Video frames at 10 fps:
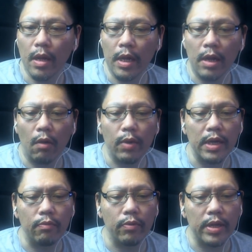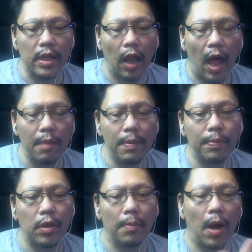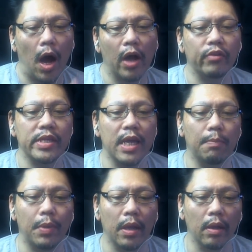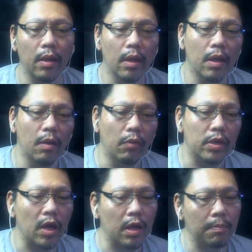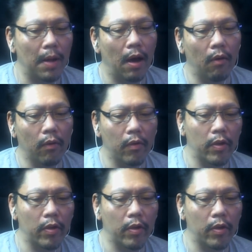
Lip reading: when a lot of people talk about aquascaping, we're talking about,